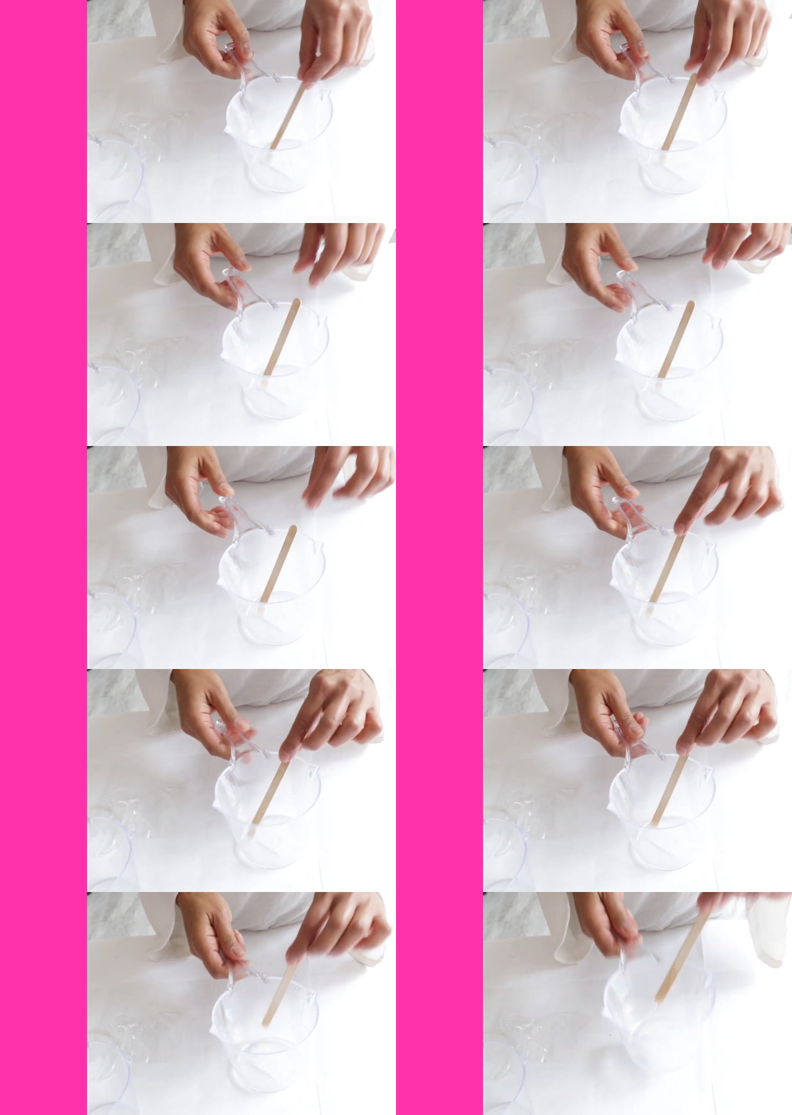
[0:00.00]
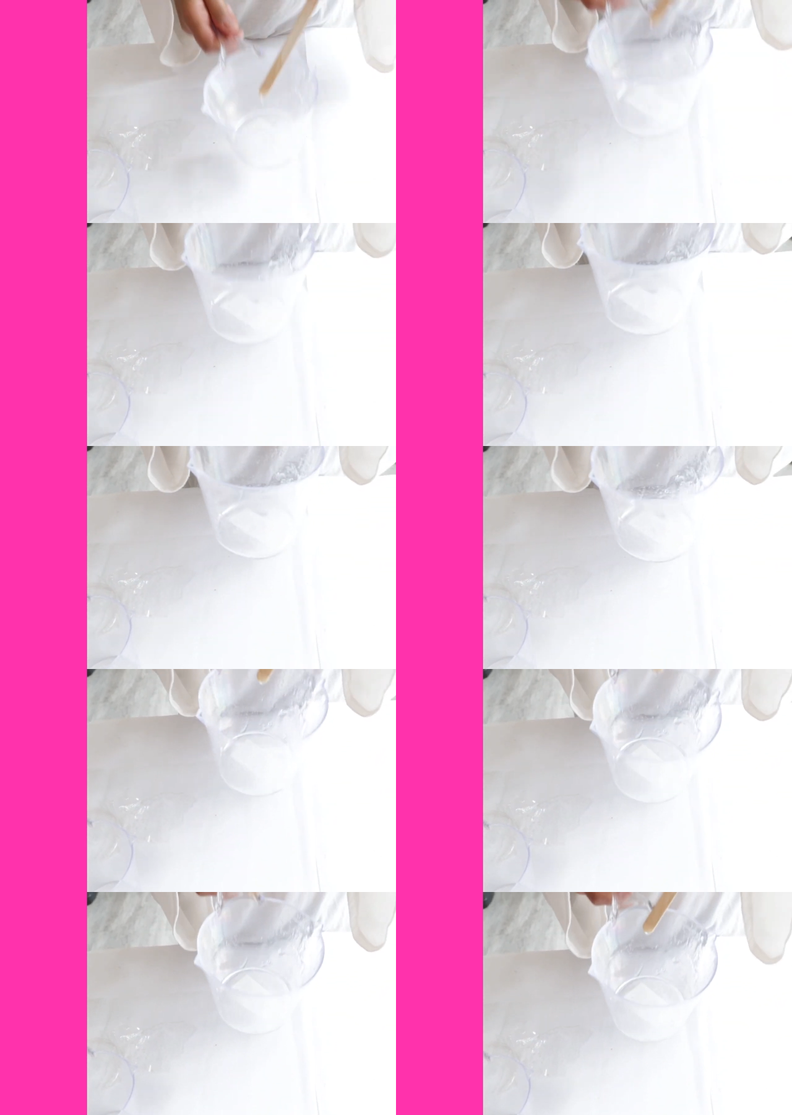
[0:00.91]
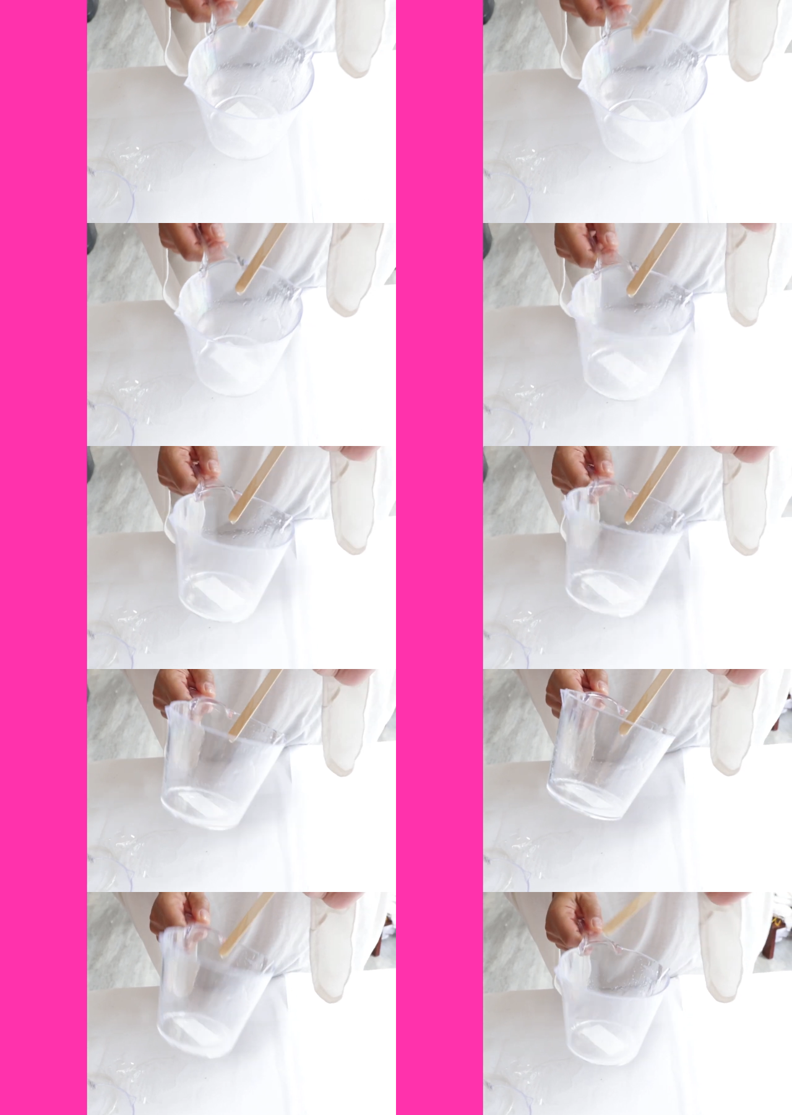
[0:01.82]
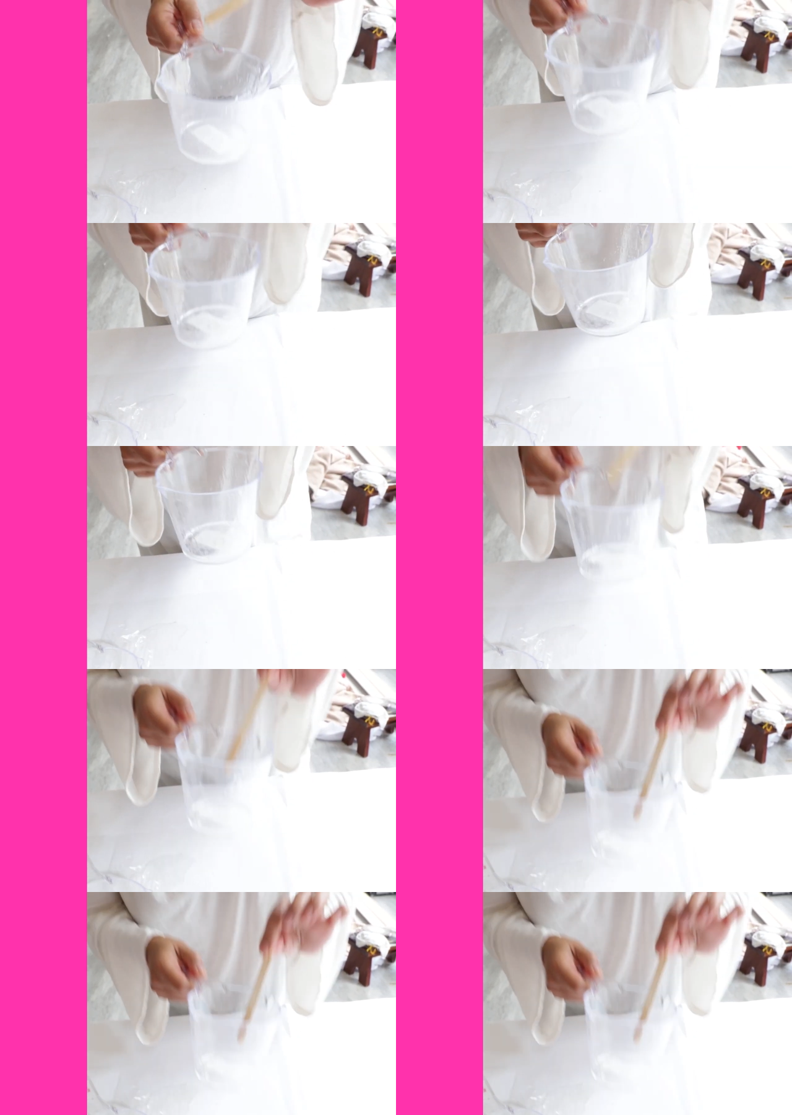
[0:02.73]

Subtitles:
Nobody's mouth can be seen.